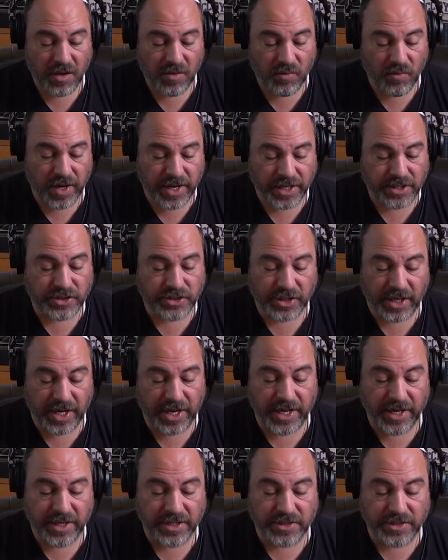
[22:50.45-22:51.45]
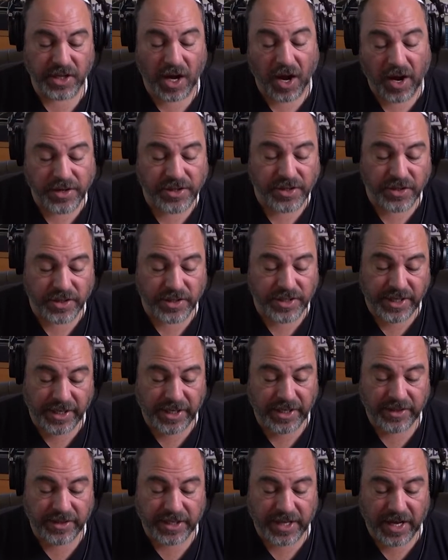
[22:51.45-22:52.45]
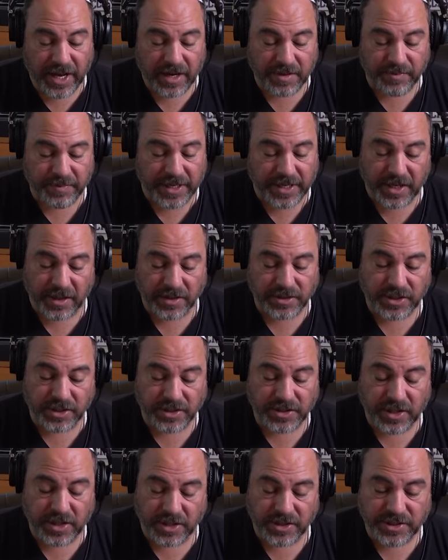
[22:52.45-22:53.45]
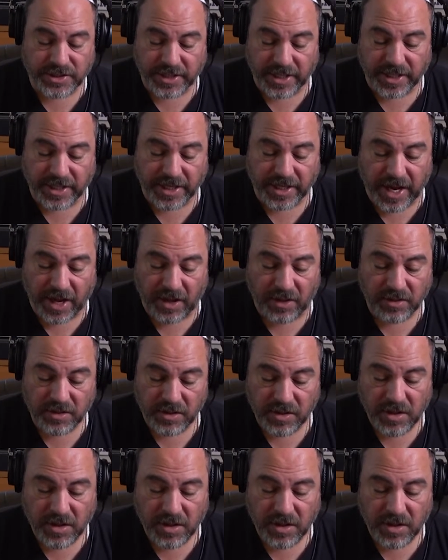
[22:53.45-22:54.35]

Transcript: which is underneath Ahmed Al-Jazar's citadel.